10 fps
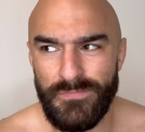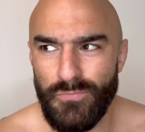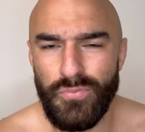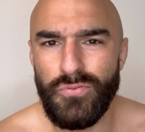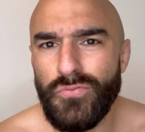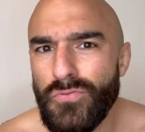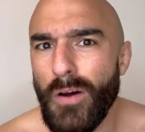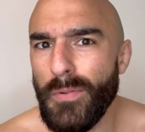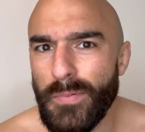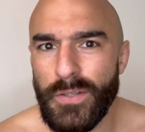
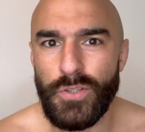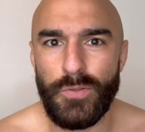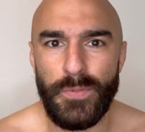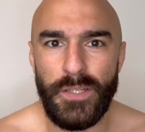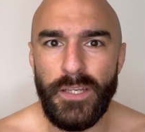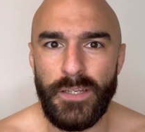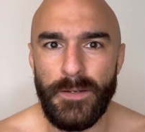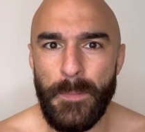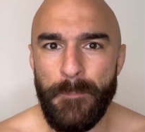probably should be eating.